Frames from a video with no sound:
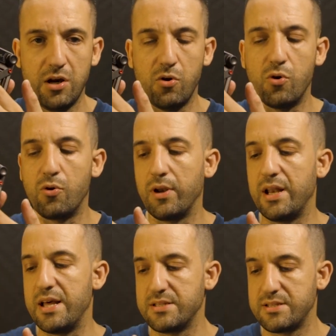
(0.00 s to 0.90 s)
or
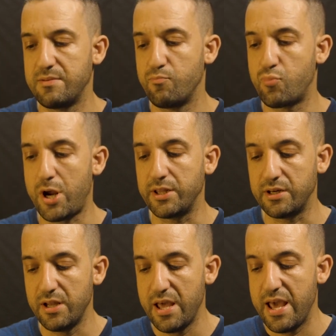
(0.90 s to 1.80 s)
less brighter.
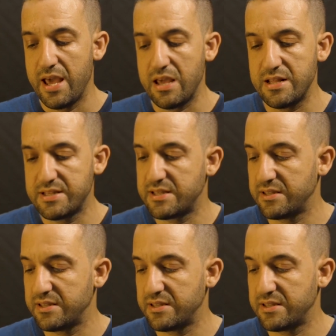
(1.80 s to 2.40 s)
It's